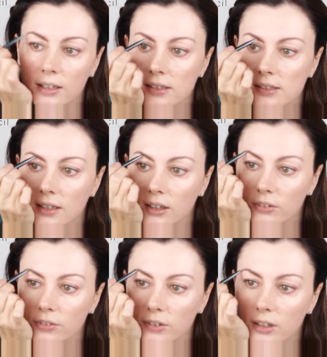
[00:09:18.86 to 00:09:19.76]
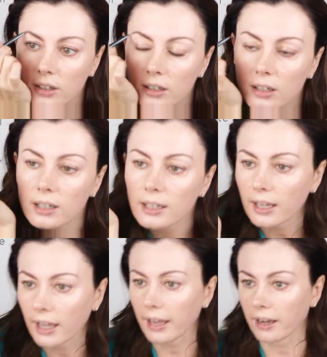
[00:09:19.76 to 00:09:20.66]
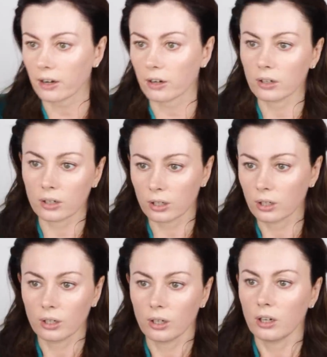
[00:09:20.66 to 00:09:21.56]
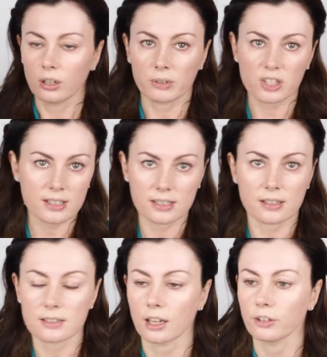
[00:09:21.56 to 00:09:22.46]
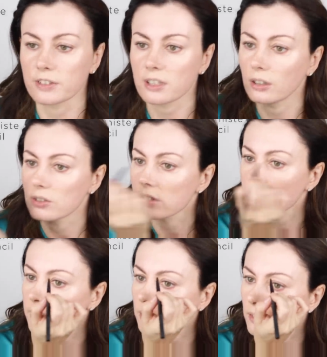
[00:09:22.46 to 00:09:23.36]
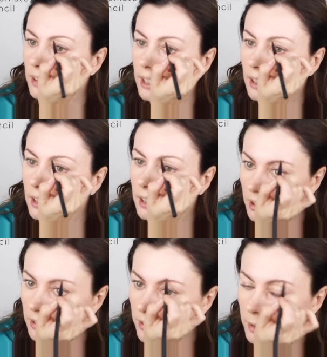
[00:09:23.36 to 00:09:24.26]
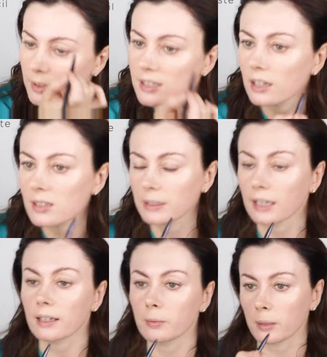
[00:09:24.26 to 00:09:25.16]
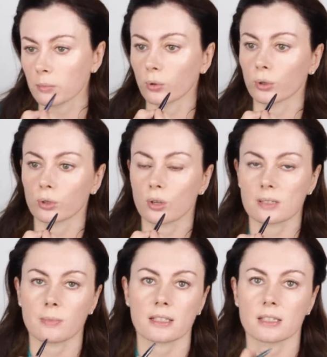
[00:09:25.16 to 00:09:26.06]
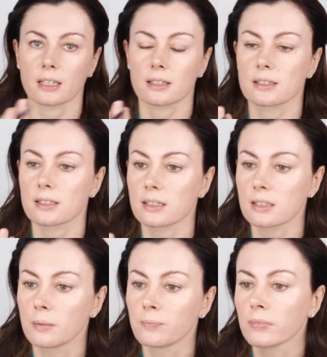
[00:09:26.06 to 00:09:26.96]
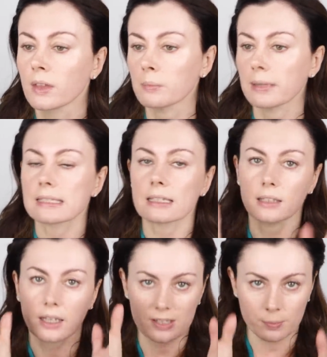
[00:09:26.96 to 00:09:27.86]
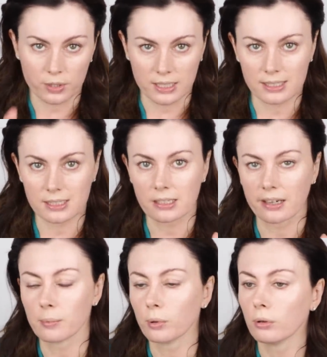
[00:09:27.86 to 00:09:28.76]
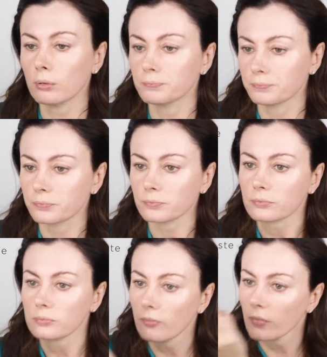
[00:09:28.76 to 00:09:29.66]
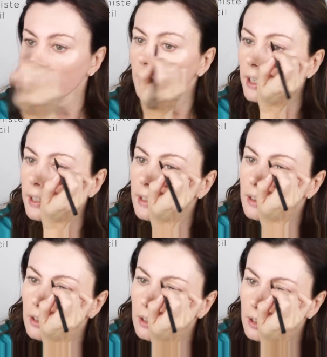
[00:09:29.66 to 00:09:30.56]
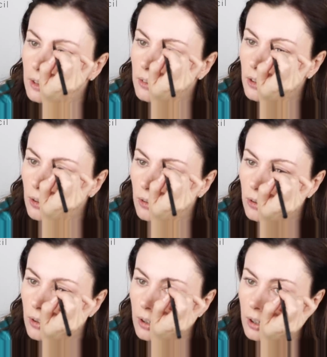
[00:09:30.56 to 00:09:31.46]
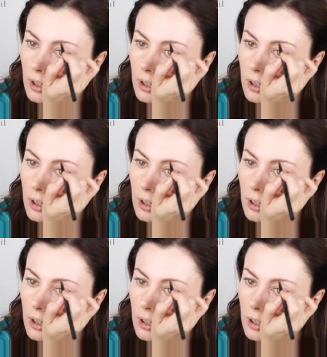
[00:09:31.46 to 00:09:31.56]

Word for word: self-care, which isn't self-indulgence, I don't think. I find myself spending a little bit more on cosmetics. My skincare is pretty stable. I, you know, use